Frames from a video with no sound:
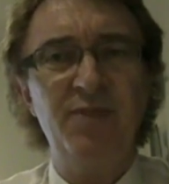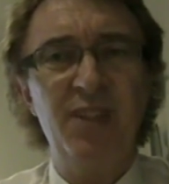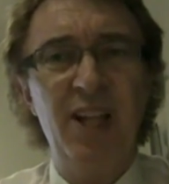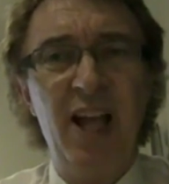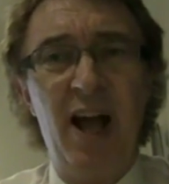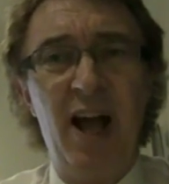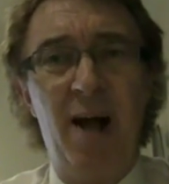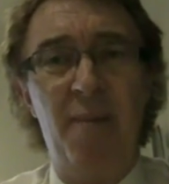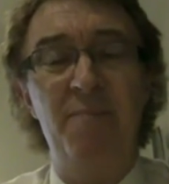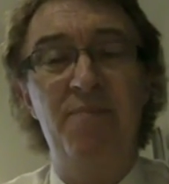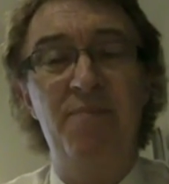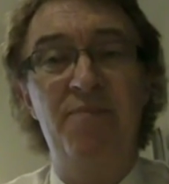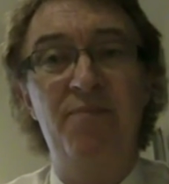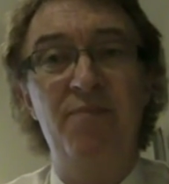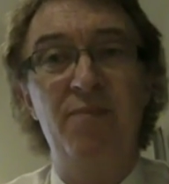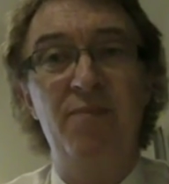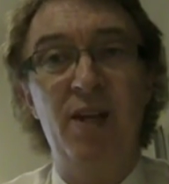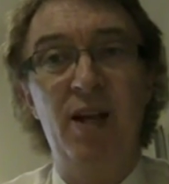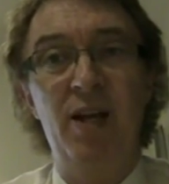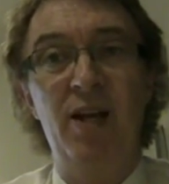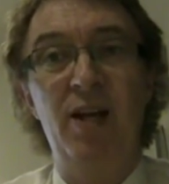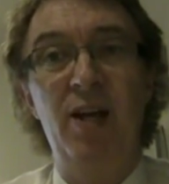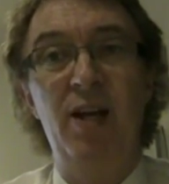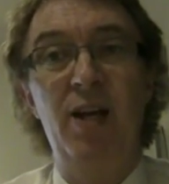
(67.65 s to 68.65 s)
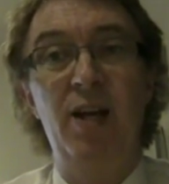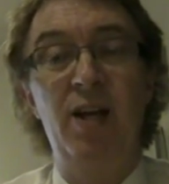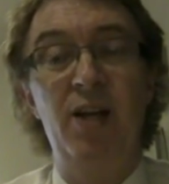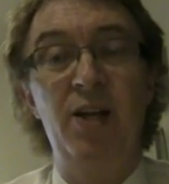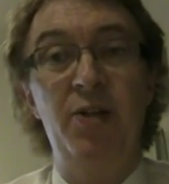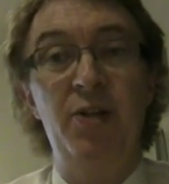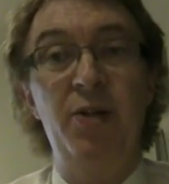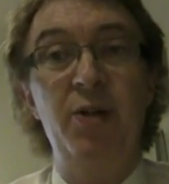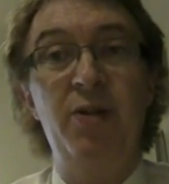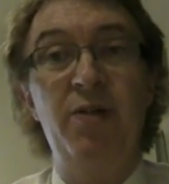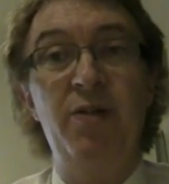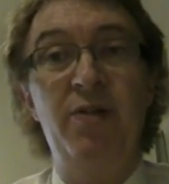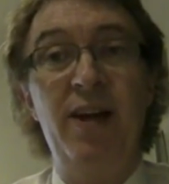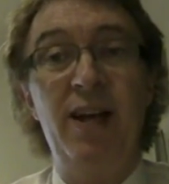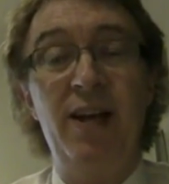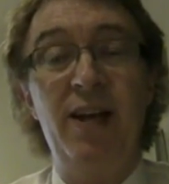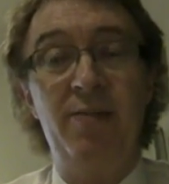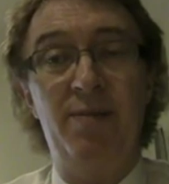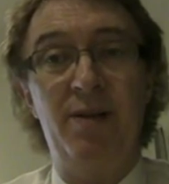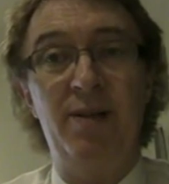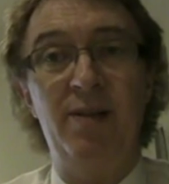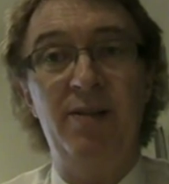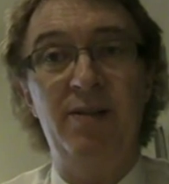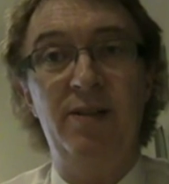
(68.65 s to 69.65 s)
Now, to
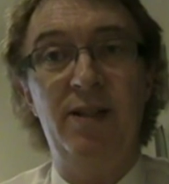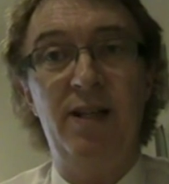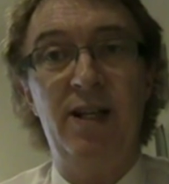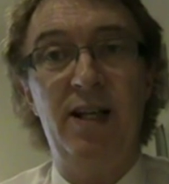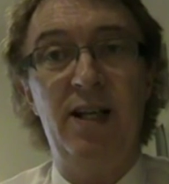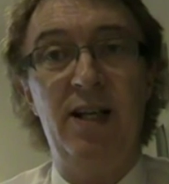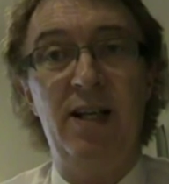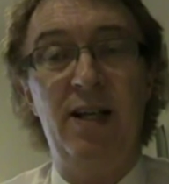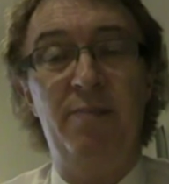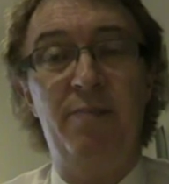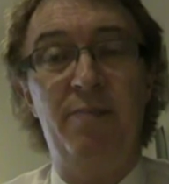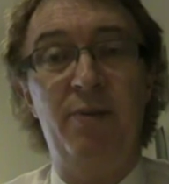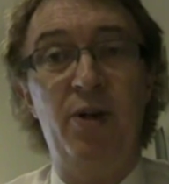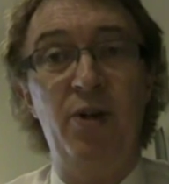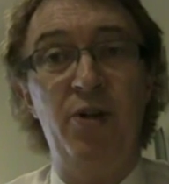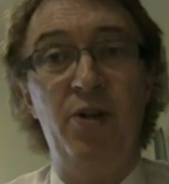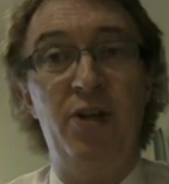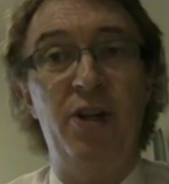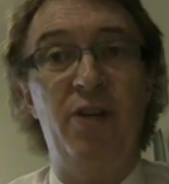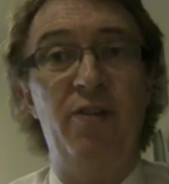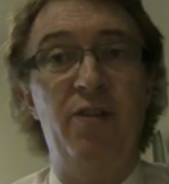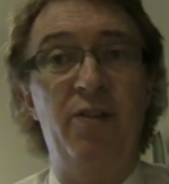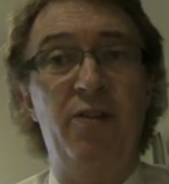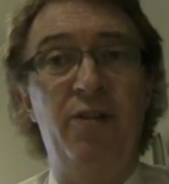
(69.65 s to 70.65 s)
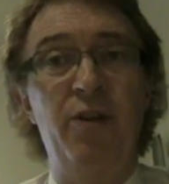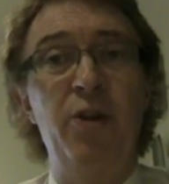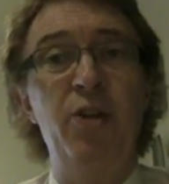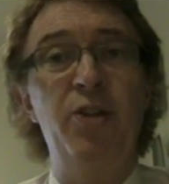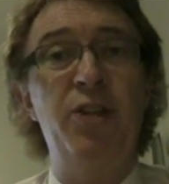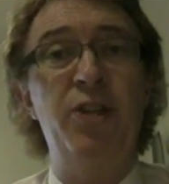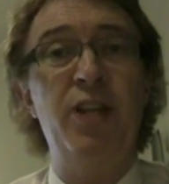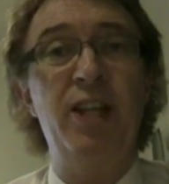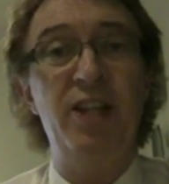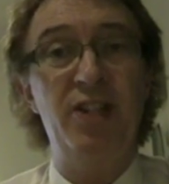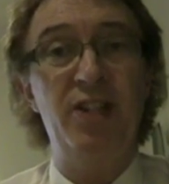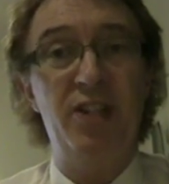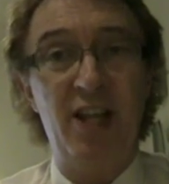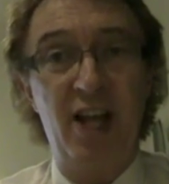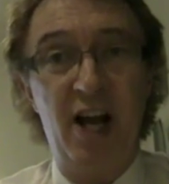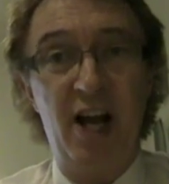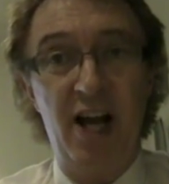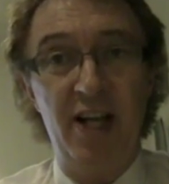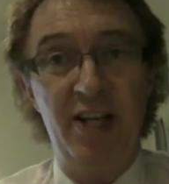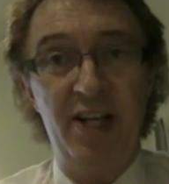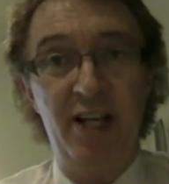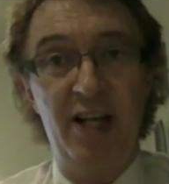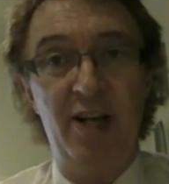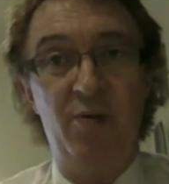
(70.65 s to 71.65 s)
develop a project, the first thing is the
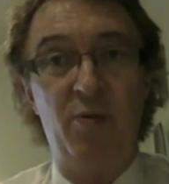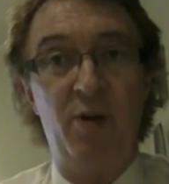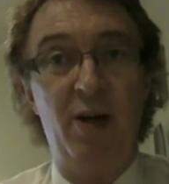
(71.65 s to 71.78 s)
idea.